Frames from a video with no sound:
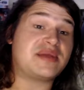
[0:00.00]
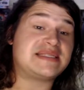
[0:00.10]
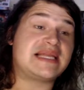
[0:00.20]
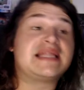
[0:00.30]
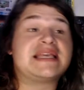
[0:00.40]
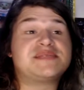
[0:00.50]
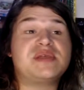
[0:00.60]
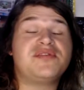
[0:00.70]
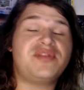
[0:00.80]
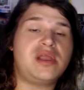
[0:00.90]
I've been selling has
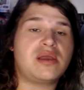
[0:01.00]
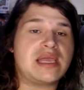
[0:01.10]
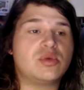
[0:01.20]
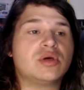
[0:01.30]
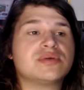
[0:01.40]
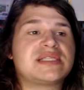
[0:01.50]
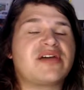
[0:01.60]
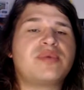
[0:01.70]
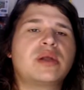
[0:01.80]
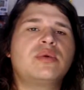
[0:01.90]
been the video game haul
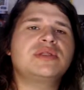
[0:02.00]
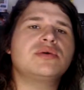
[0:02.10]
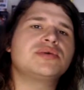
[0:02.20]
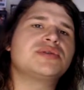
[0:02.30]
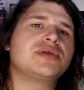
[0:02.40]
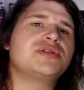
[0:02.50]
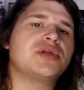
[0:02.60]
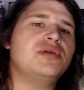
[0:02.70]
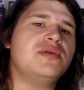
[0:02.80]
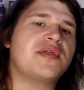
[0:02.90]
stuff, but I wanted to also
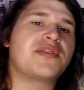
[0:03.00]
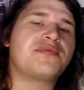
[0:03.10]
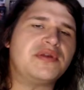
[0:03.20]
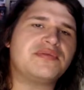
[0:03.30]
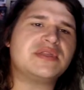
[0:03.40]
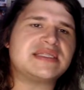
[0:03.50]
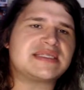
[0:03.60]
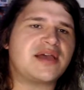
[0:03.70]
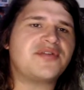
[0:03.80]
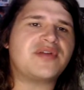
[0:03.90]
show you the thrifted
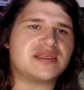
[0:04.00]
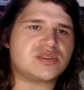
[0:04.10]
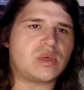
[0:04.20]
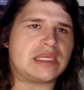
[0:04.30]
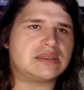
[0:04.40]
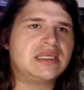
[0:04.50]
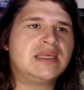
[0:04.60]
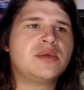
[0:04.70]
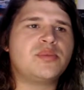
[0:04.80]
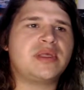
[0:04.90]
stuff as well,
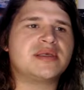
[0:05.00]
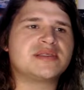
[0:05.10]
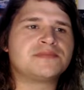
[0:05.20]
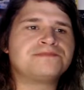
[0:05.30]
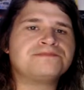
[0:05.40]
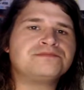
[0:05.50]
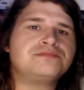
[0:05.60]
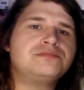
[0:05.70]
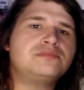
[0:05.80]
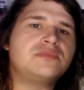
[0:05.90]
because
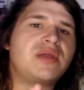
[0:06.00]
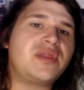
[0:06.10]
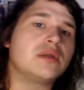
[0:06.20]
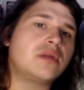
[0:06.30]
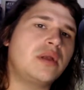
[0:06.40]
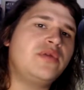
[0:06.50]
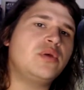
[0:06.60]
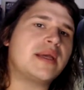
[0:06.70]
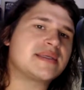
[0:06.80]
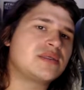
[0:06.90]
I think a lot of
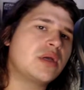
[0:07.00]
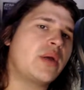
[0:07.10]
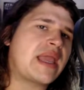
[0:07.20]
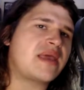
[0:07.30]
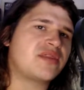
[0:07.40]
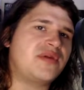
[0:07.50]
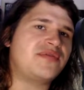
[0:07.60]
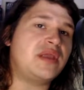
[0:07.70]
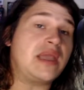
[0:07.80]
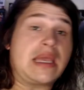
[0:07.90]
you are still going out
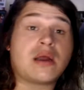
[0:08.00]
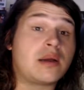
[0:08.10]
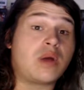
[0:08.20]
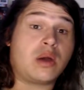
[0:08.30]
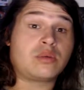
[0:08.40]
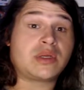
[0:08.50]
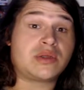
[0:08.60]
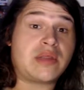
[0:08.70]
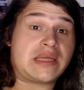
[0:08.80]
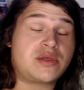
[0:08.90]
thrifting, and I want to
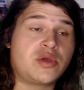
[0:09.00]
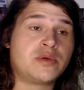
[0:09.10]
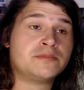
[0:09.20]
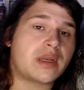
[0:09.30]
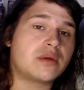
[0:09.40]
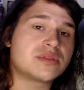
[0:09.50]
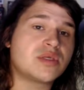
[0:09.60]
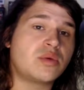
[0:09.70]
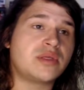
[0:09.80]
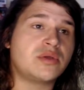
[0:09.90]
do that too, but I
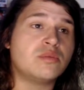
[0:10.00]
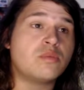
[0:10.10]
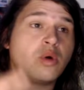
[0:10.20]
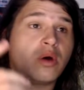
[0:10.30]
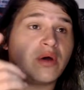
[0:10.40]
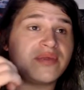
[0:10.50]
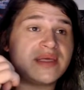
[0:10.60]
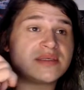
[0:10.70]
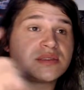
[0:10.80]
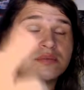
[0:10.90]
also want to do more of
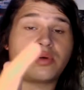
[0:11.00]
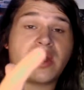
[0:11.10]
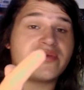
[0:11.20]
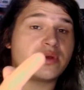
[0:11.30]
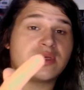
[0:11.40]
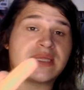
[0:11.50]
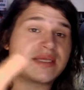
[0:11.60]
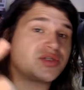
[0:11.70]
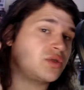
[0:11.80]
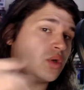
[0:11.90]
this private
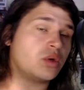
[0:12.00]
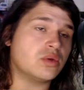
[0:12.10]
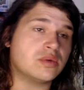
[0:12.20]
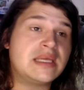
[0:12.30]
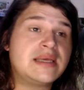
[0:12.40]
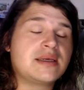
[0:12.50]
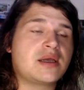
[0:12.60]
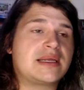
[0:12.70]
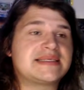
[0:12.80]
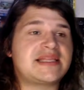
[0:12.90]
collection haul
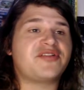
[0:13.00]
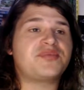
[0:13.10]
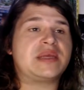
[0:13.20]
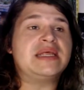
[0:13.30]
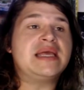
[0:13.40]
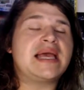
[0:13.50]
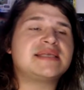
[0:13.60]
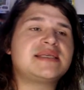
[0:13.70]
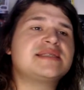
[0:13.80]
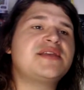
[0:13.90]
kind of stuff. But
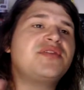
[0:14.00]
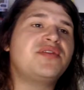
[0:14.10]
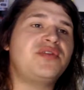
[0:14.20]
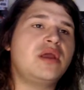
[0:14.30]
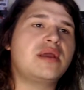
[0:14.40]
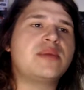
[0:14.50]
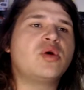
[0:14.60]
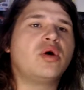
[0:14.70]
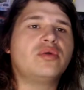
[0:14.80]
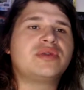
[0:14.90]
as you can see, for the video game
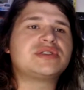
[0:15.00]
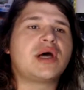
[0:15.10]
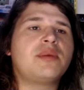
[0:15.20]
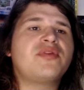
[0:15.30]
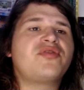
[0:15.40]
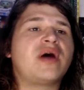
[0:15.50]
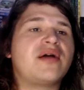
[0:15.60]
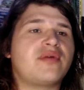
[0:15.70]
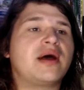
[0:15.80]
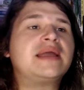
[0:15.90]
haul, the top
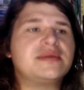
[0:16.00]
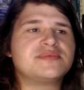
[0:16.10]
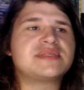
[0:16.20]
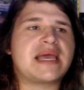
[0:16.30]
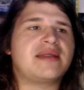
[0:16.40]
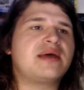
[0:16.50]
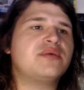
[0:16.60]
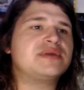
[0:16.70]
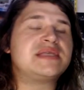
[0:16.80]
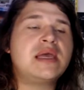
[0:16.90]
5 items out of that
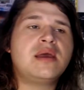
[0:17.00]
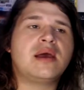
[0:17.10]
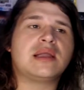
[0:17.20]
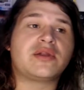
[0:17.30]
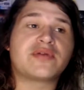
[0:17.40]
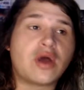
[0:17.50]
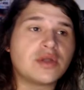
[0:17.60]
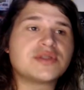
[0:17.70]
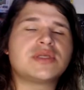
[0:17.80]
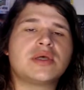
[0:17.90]
was a lot of
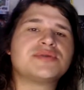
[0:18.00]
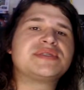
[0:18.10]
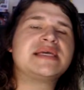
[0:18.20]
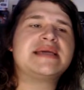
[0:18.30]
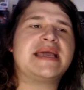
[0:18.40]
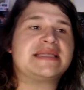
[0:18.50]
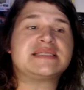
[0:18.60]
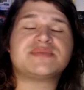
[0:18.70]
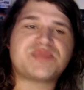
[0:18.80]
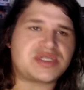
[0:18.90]
consoles and
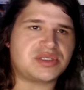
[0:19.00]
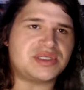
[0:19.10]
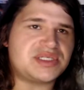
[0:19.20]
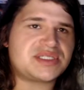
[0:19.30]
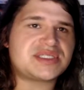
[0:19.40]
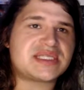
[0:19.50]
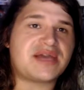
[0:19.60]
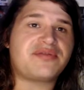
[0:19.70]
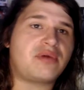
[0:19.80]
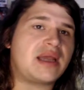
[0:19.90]
some special edition
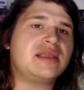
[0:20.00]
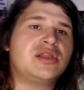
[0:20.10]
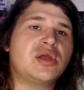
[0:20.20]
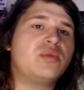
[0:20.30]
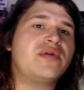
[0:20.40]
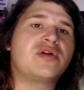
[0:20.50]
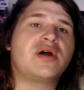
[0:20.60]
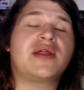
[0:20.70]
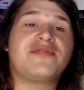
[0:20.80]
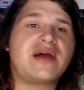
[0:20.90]
stuff, right? You know, we've
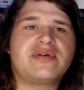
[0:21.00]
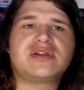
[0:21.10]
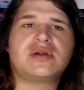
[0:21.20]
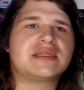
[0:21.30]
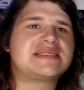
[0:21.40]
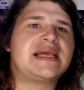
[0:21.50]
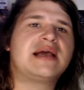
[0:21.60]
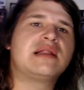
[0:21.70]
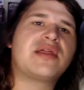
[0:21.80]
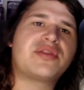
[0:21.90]
got a $500
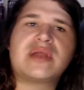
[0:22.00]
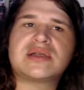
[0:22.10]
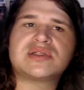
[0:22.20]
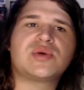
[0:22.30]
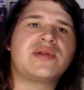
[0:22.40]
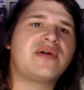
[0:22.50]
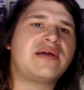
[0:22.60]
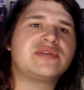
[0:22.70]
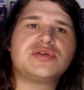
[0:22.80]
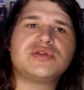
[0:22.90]
sale, a $325,
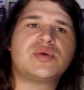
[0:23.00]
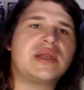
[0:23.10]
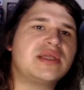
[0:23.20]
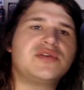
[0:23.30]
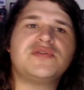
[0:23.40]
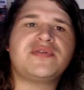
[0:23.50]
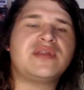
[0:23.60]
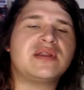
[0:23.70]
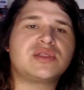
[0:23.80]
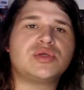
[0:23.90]
a $220, a $250,
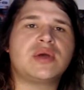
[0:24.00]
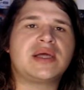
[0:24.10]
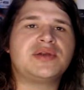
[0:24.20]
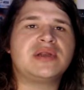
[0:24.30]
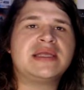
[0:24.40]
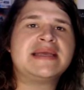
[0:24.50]
and a $200.